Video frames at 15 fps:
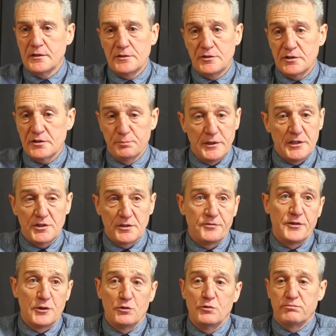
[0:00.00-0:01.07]
It just makes you
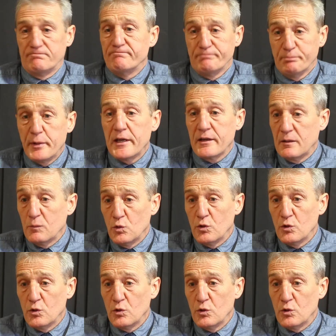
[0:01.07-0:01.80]
feel better than